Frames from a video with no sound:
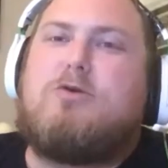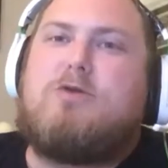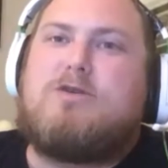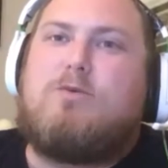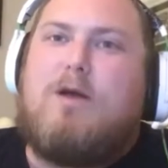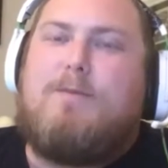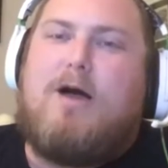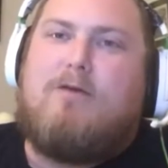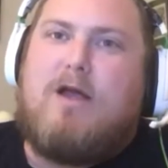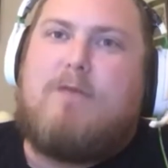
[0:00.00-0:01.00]
doesn't want to
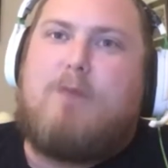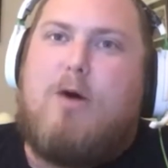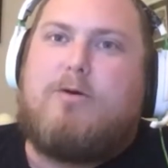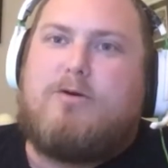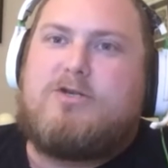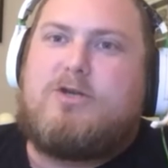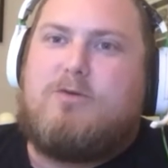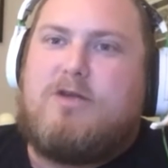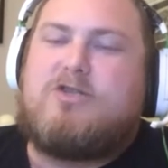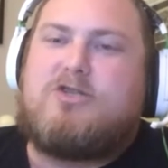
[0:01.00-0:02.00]
power rank boners, so
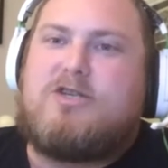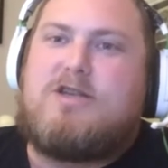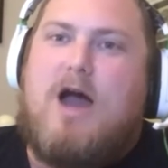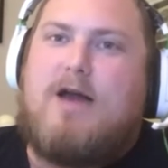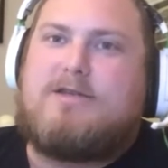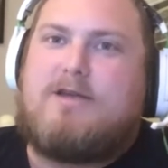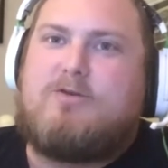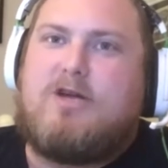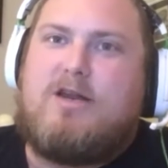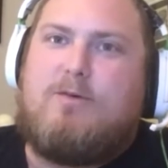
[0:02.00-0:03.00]
this is just not a
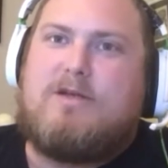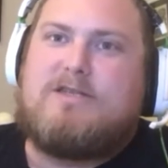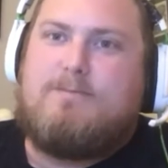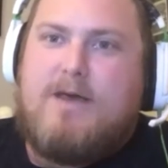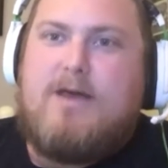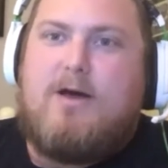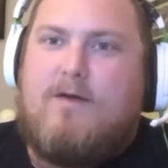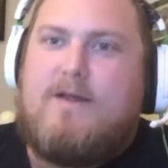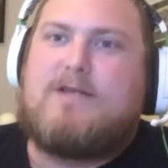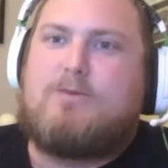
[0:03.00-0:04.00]
subject he wants to be
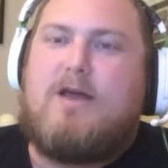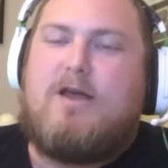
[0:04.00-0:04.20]
on. That's why he